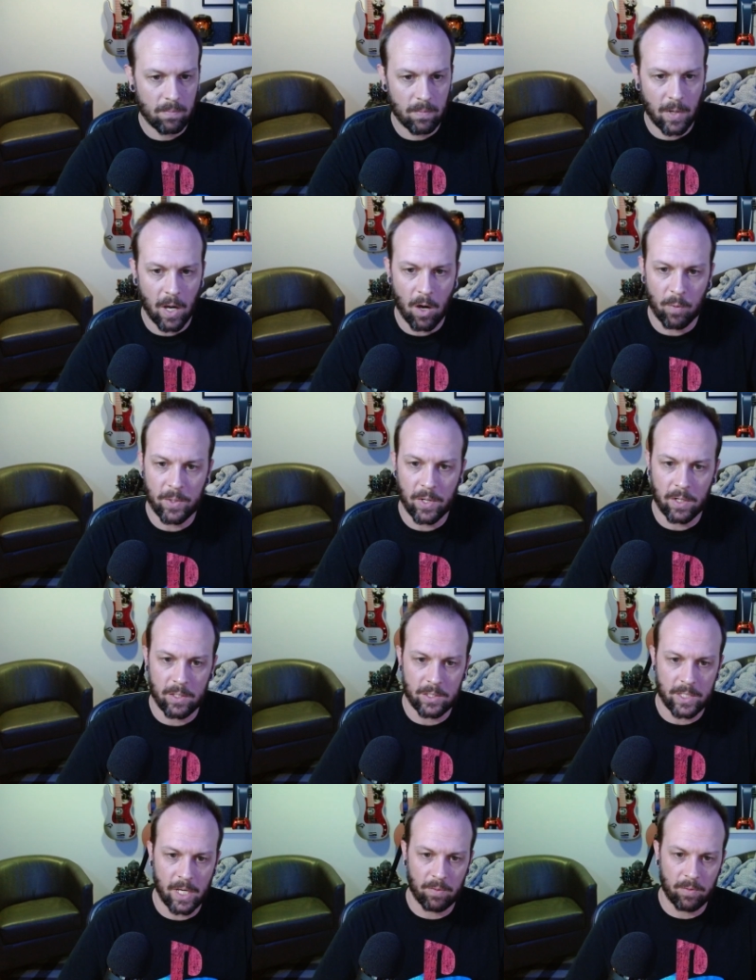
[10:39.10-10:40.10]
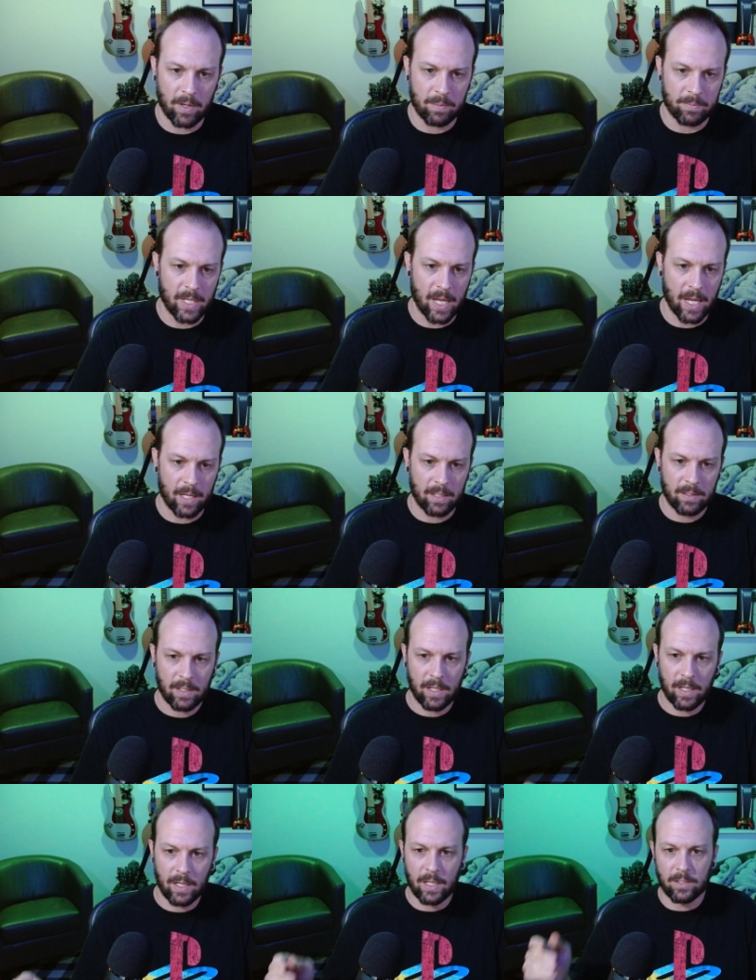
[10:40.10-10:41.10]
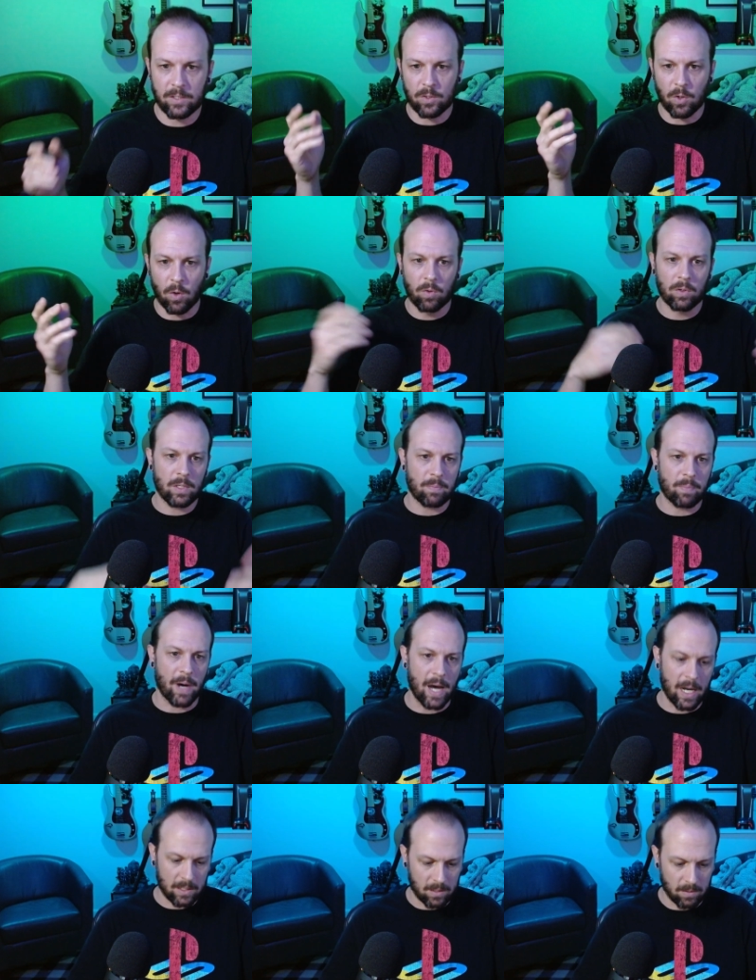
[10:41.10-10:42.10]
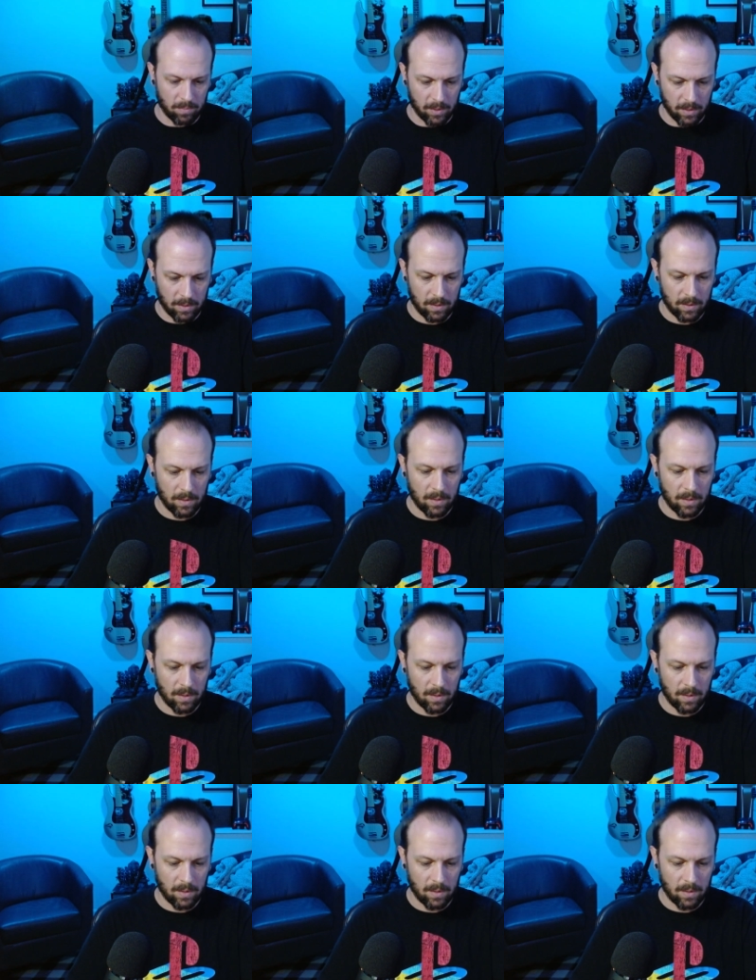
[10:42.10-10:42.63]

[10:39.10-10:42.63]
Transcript: I hope you understand what I'm saying. It's totally possible